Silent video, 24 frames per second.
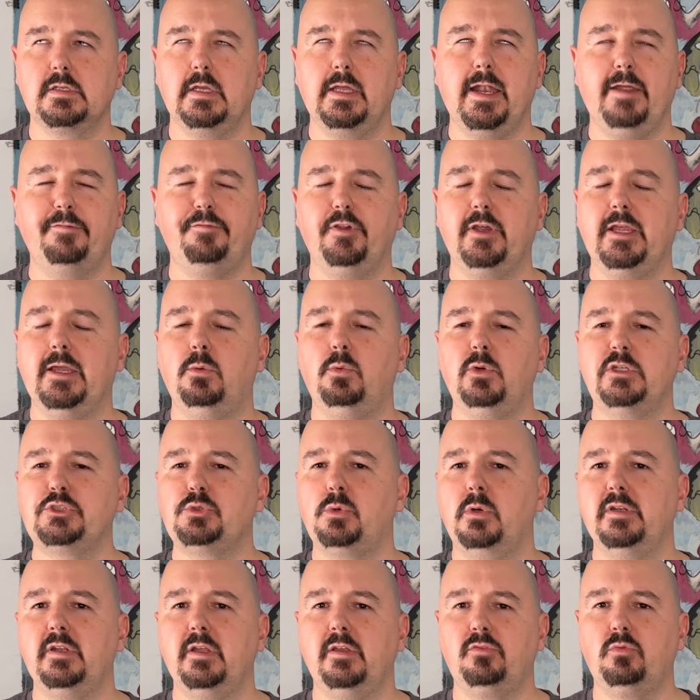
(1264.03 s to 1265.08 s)
and I forget which
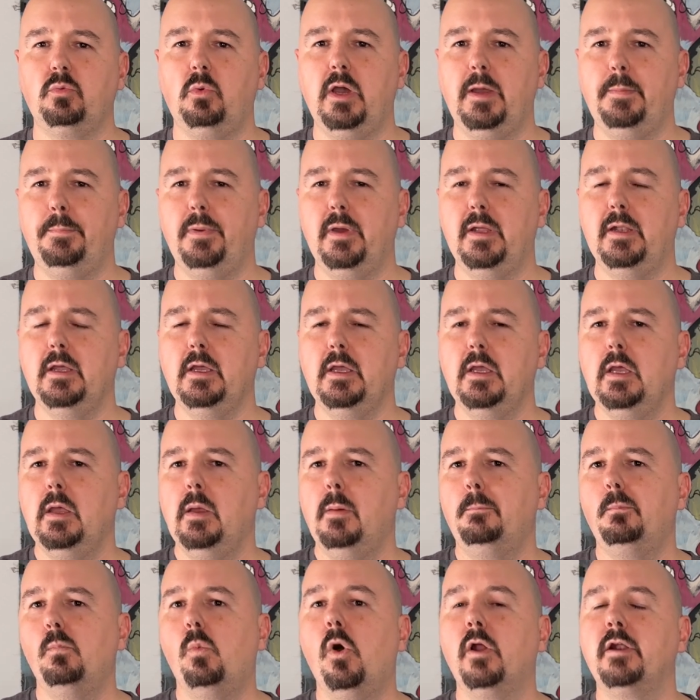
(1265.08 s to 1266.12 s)
one does what, but
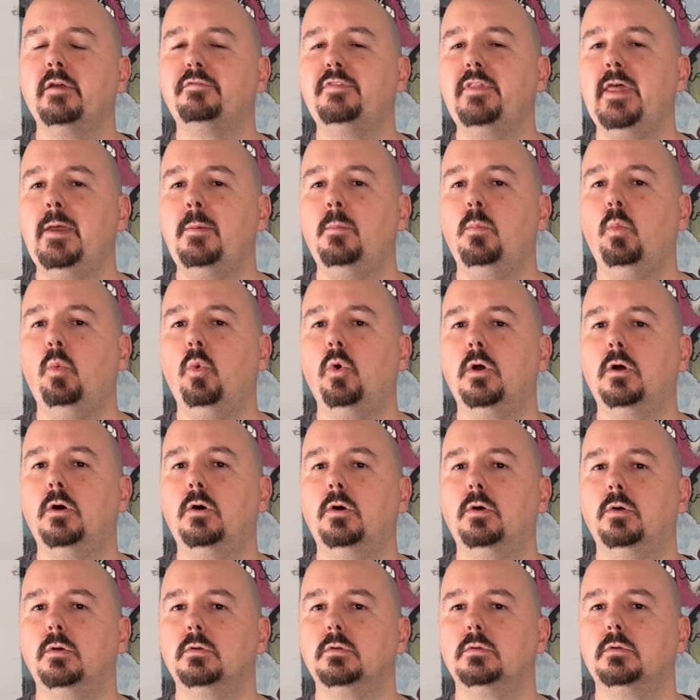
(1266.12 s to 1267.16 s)
one of them
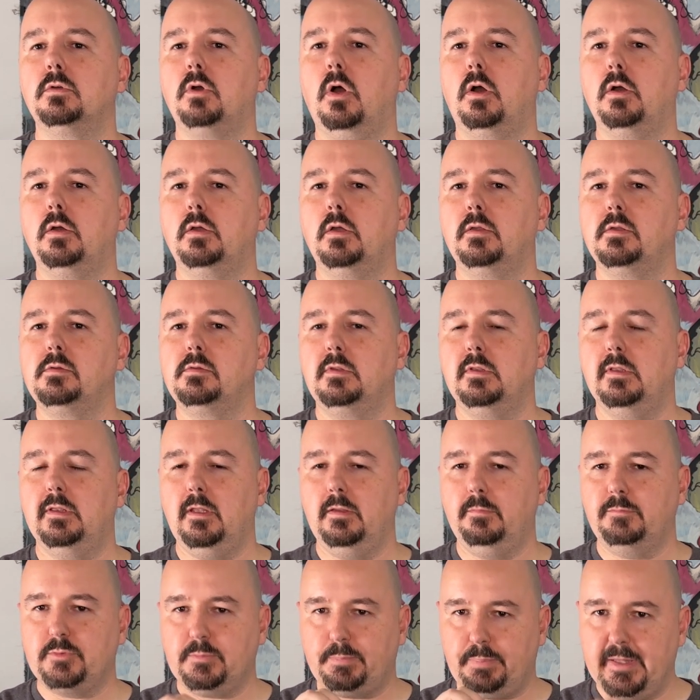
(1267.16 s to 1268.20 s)
will
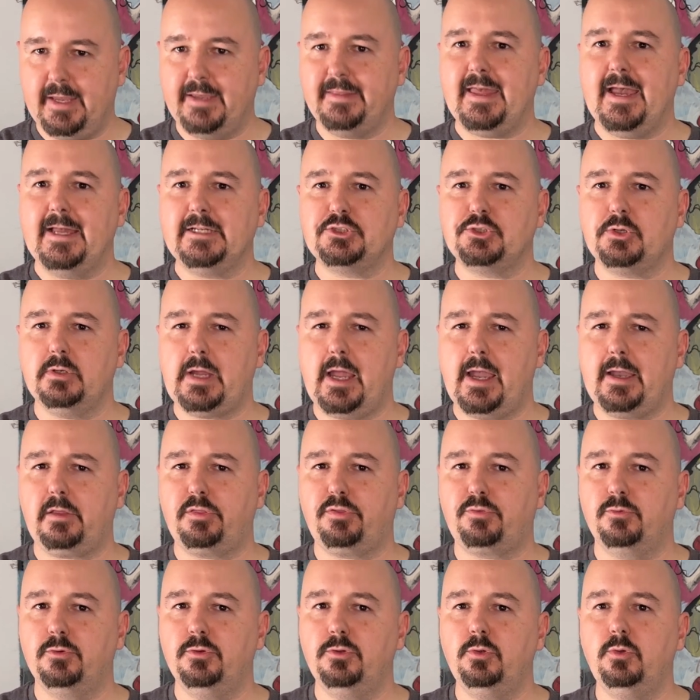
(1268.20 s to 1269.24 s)
play that track
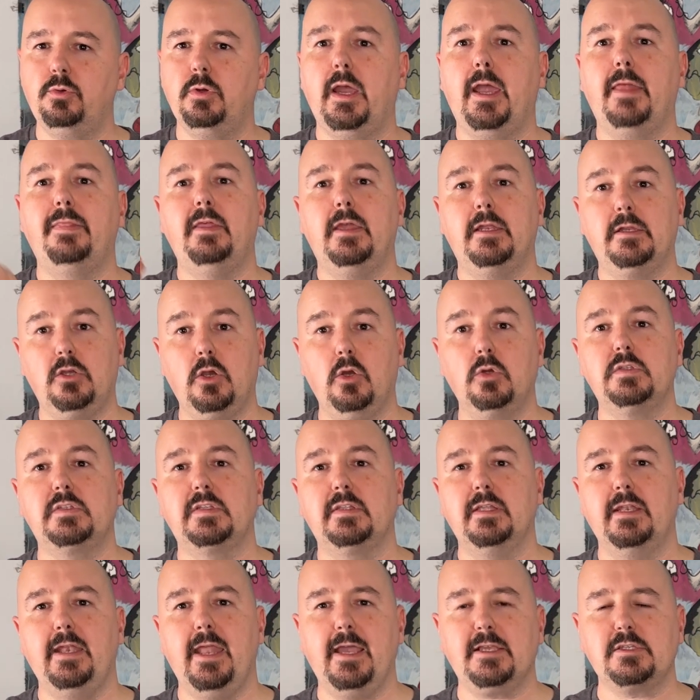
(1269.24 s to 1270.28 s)
through and then go to
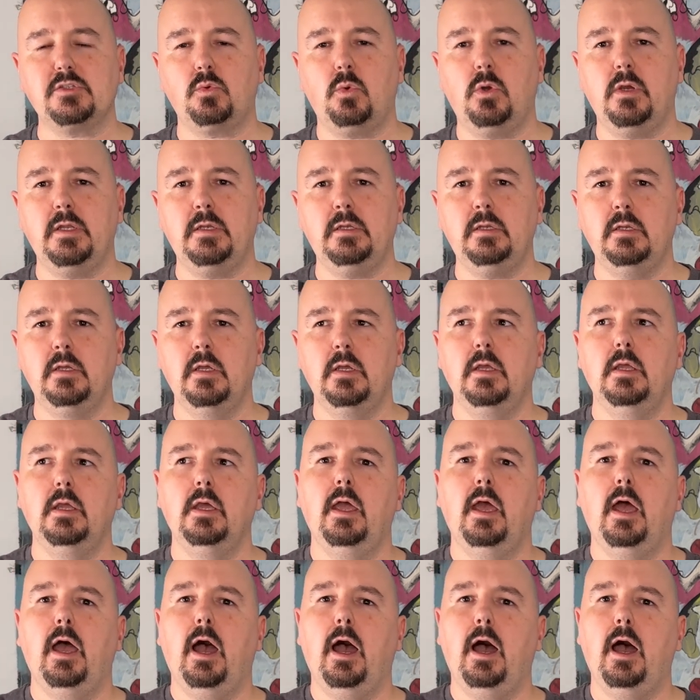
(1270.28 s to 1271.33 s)
the next one.
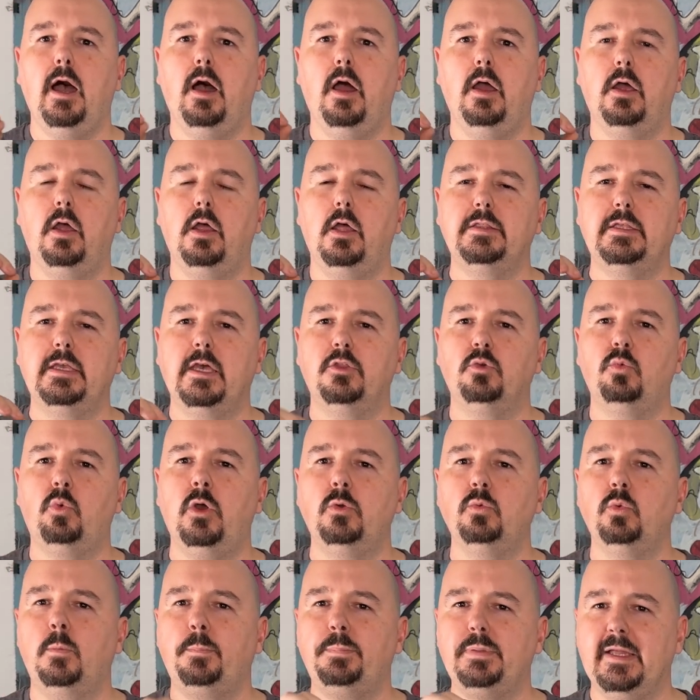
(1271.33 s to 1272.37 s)
The other one
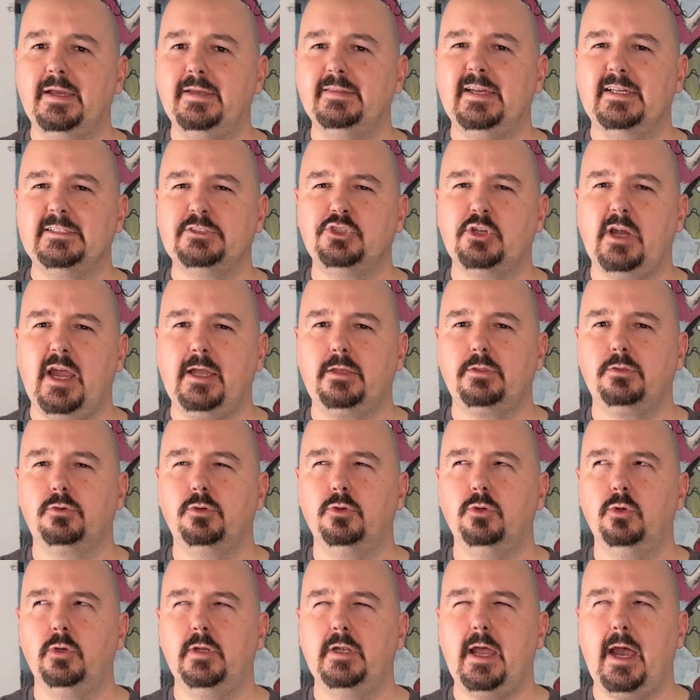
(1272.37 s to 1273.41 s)
will play that track
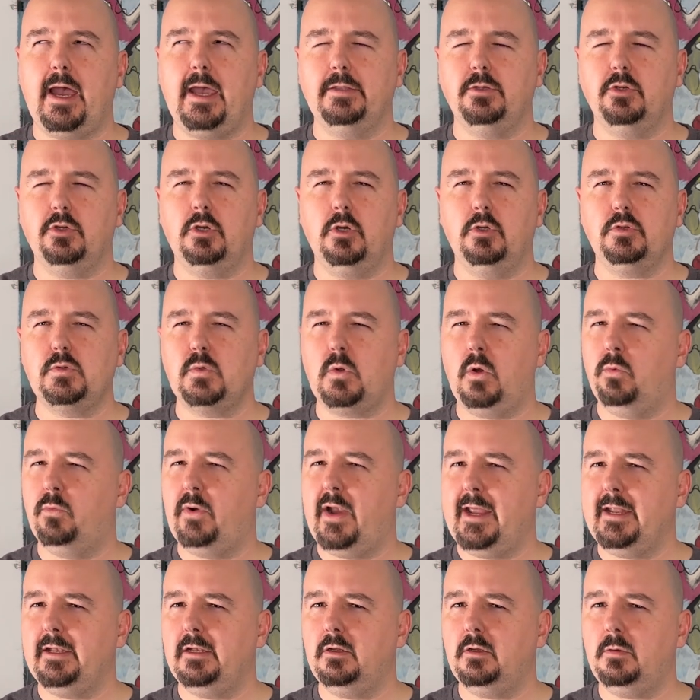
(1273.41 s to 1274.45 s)
through and either go to a
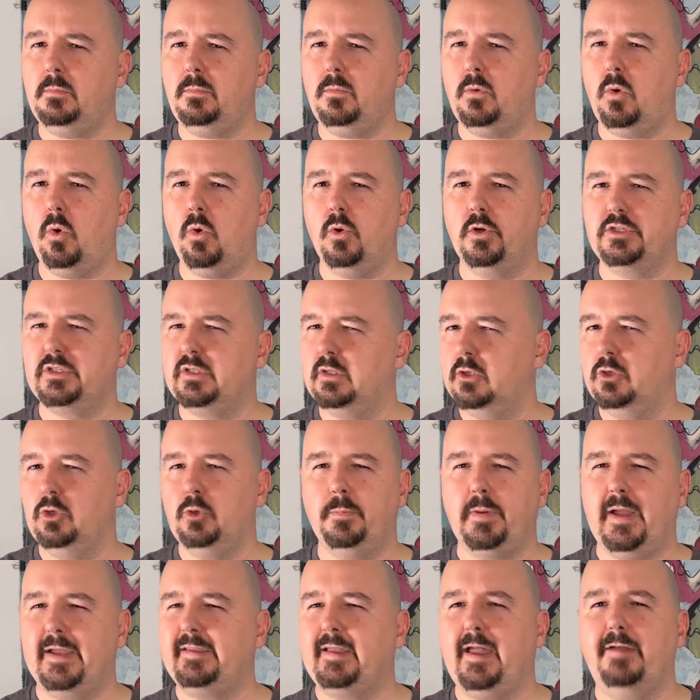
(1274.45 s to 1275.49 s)
random or the loop.
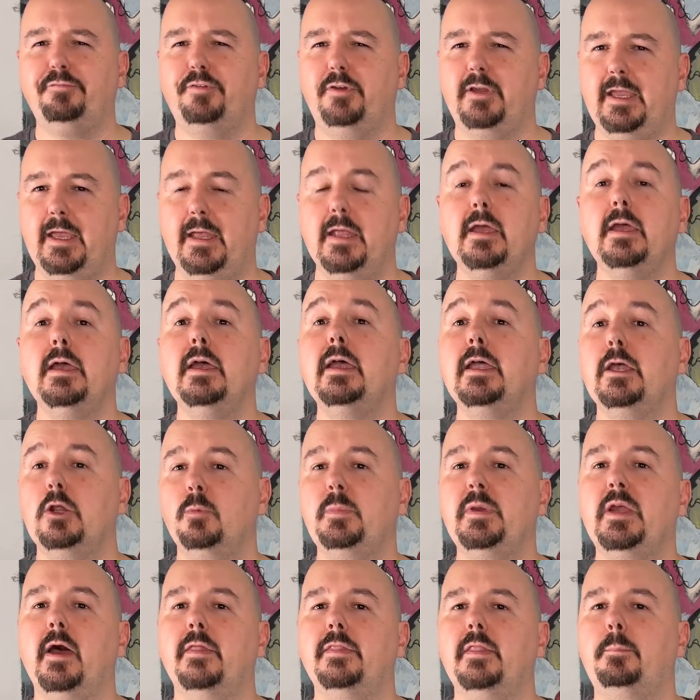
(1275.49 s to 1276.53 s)
I forget. It'll
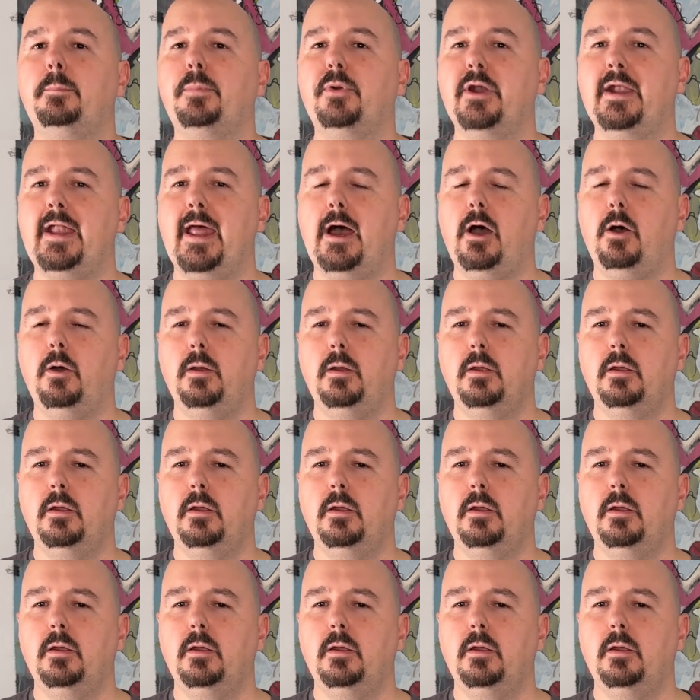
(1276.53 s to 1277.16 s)
be on the printout.